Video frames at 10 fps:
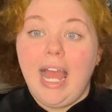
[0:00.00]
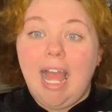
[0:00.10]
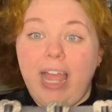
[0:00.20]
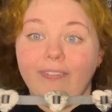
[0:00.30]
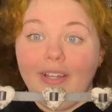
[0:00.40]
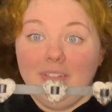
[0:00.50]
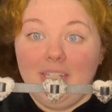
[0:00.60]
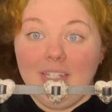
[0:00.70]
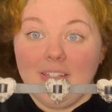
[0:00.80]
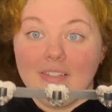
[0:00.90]
I found
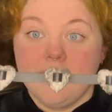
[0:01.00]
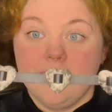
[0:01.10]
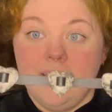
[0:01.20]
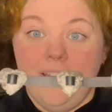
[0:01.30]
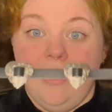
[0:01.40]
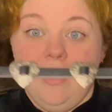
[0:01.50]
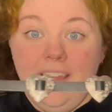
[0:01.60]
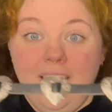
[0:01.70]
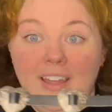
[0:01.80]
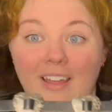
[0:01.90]
this.
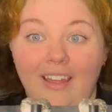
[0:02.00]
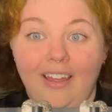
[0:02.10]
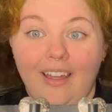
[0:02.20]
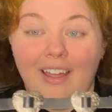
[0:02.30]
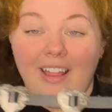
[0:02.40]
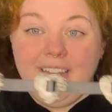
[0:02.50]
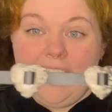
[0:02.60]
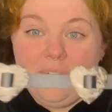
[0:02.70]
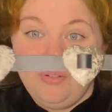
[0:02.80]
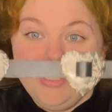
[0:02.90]
Like, how
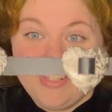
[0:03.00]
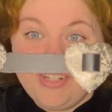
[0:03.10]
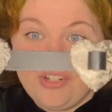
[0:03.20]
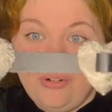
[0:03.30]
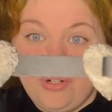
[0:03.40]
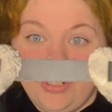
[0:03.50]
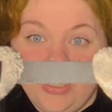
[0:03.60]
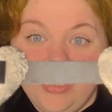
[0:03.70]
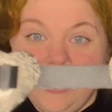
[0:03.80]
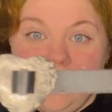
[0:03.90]
cool is that choker?